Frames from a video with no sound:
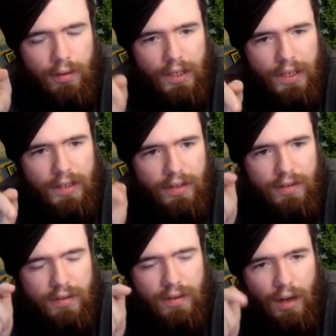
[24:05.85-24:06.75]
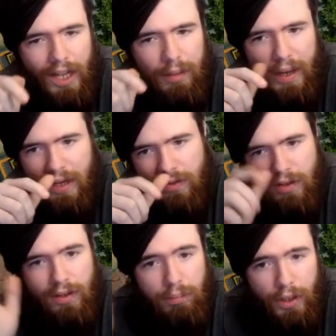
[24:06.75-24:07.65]
his Albaz
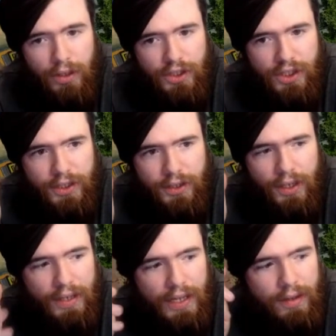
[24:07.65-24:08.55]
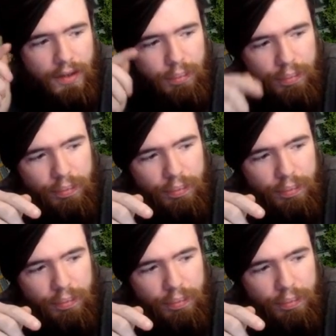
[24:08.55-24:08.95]
into Mirror Jade, and then the